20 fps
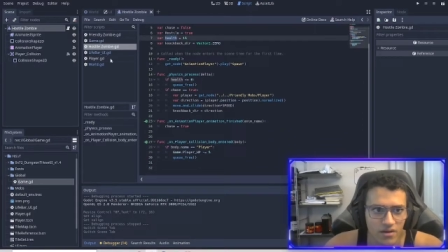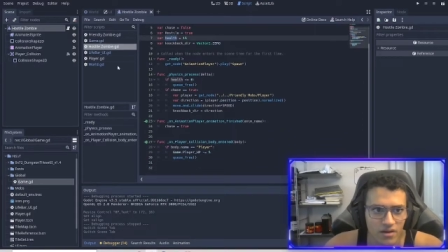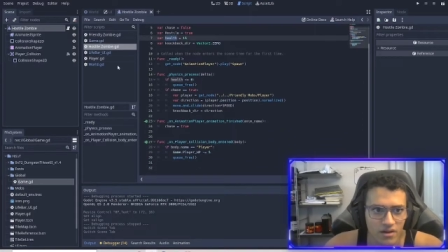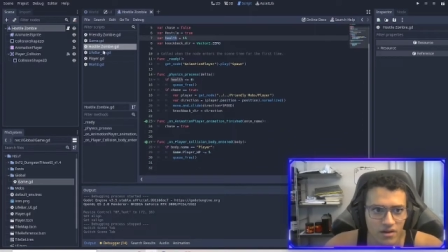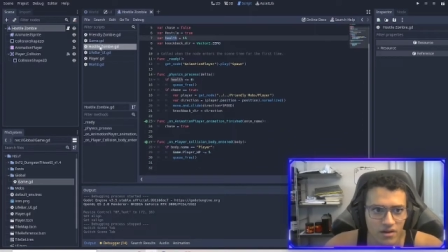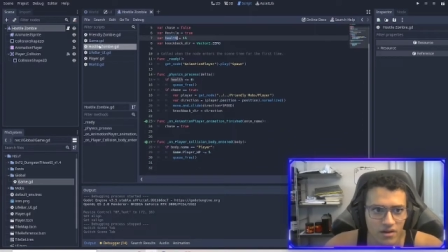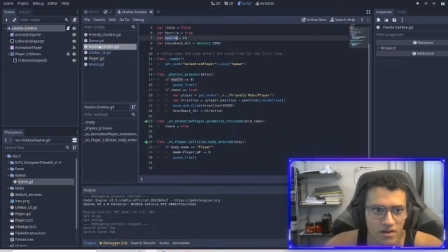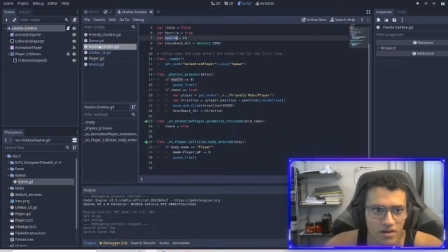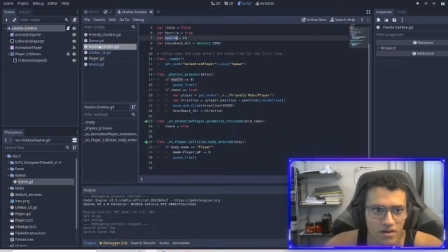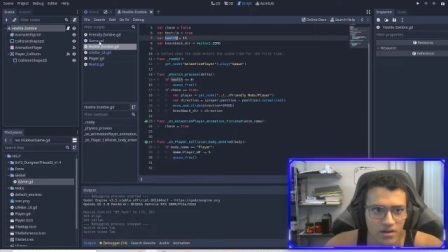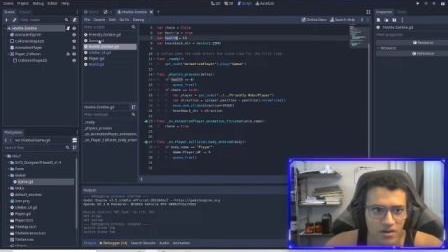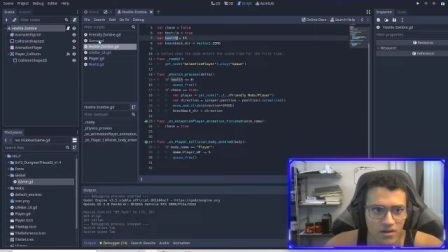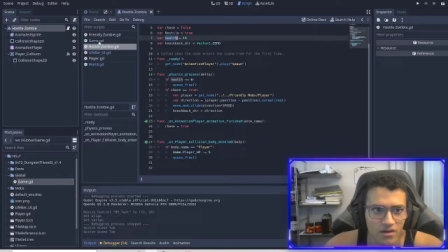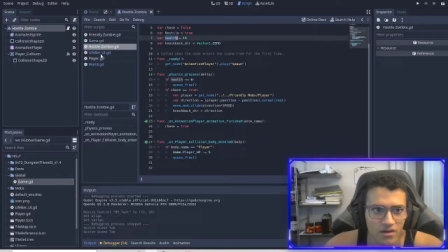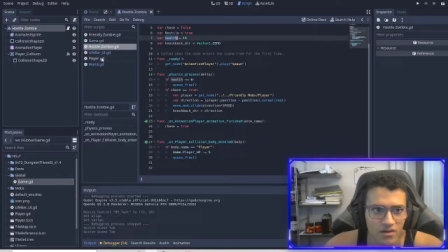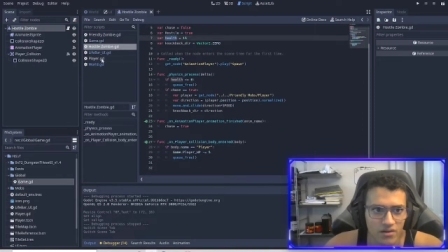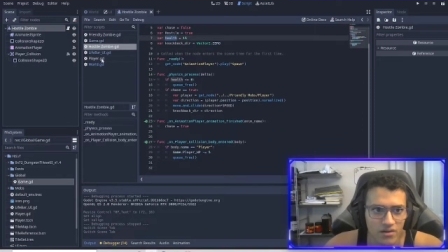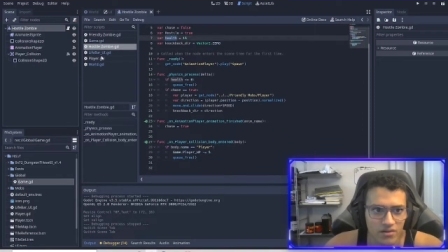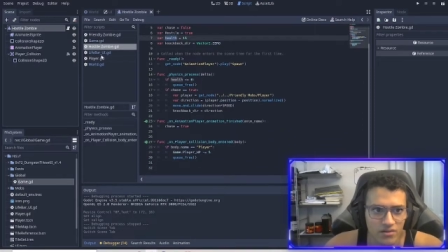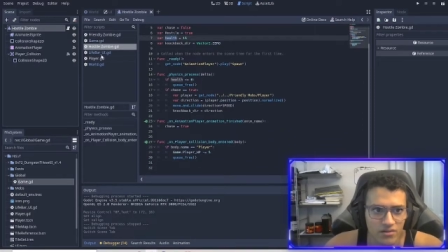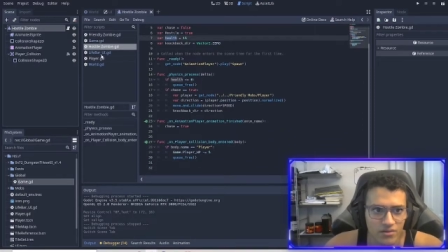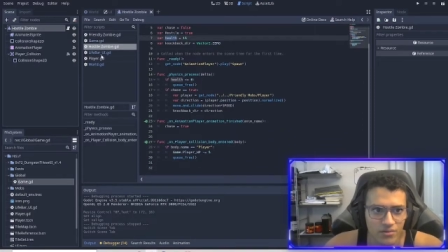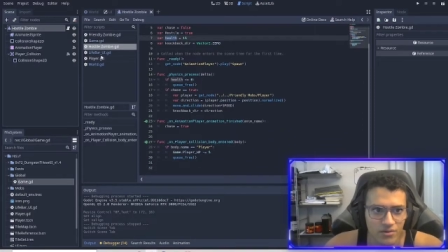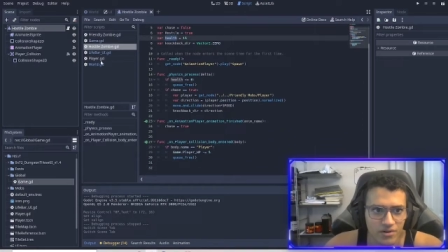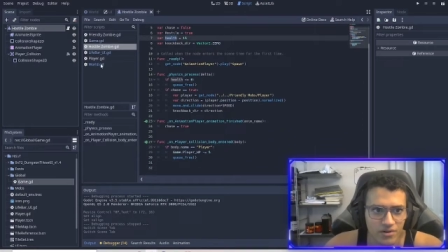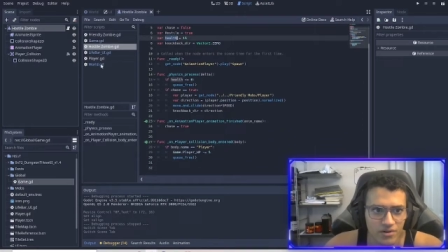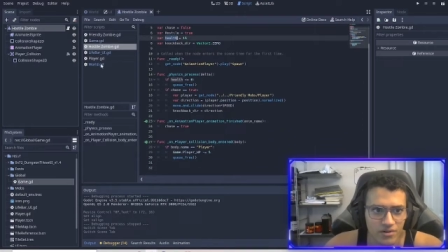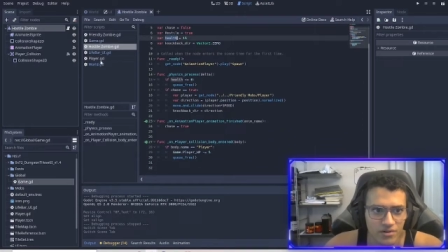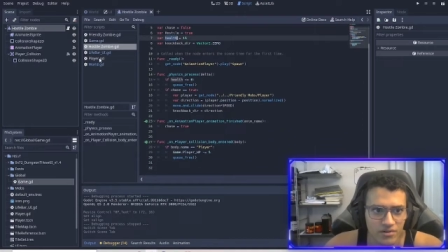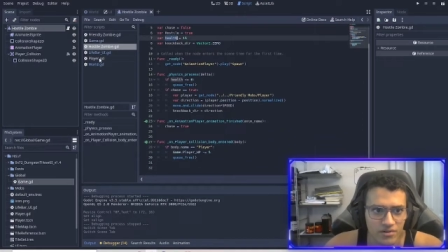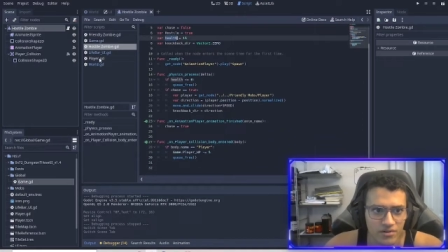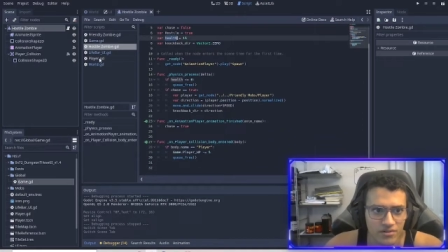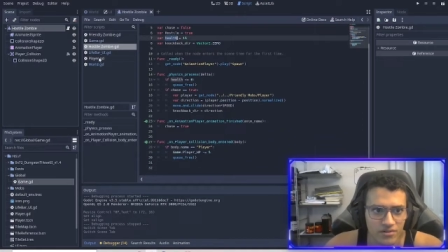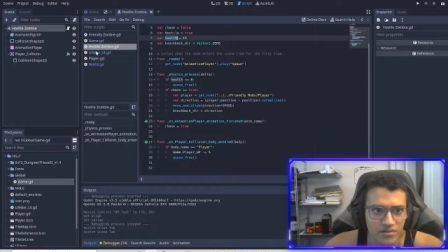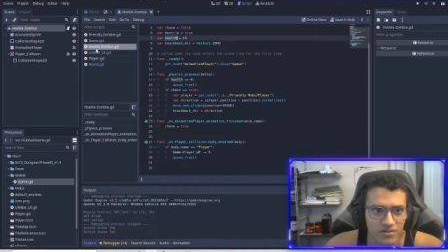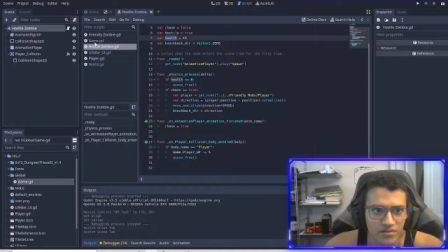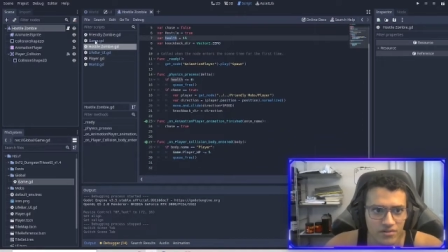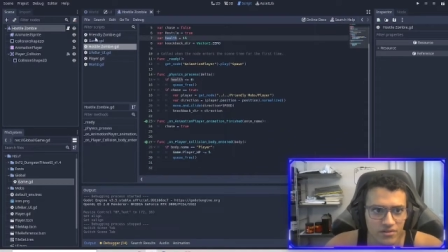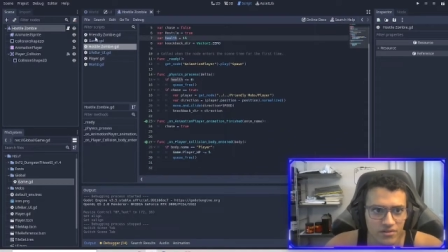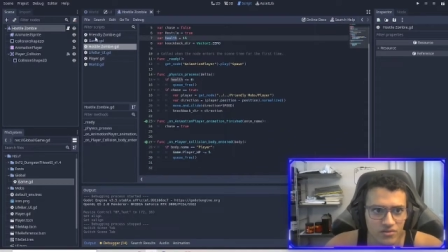And what
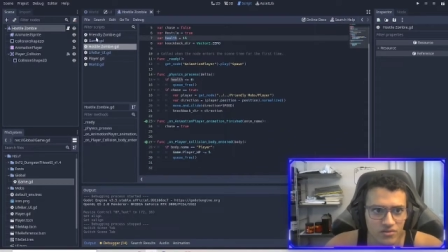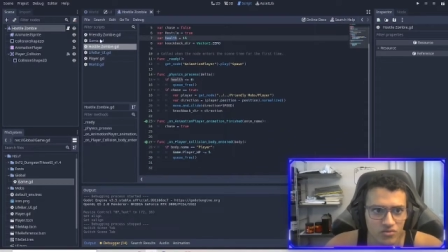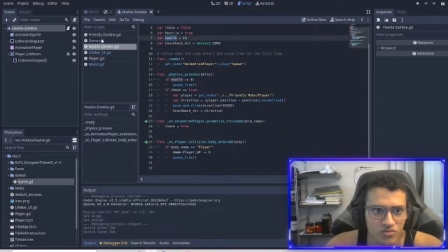else?